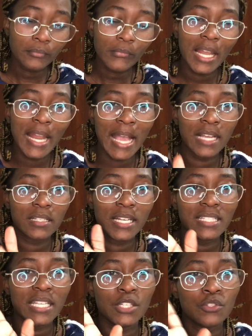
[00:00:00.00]
Like, let's
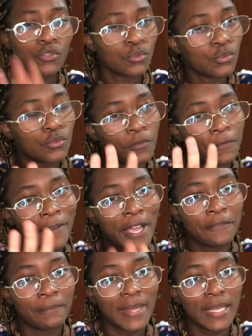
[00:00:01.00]
say 2 to 5
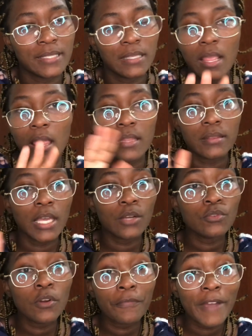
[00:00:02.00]
minutes. They could
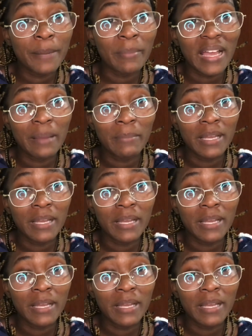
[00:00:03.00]
not find my